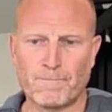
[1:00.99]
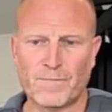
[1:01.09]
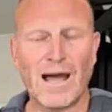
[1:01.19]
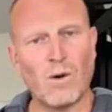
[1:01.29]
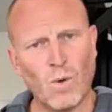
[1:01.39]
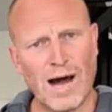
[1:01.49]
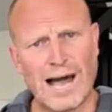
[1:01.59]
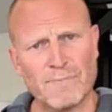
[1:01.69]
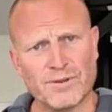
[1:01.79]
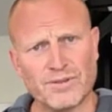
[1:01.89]
And what
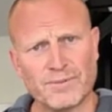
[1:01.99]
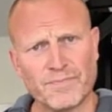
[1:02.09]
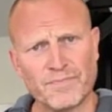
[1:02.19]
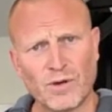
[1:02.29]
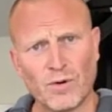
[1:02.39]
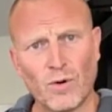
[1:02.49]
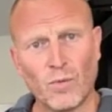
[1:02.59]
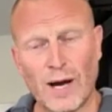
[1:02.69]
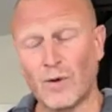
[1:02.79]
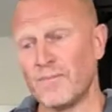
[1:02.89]
happens?
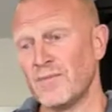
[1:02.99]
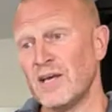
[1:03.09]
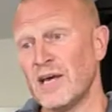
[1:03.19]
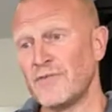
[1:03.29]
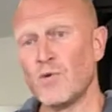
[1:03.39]
Well, if you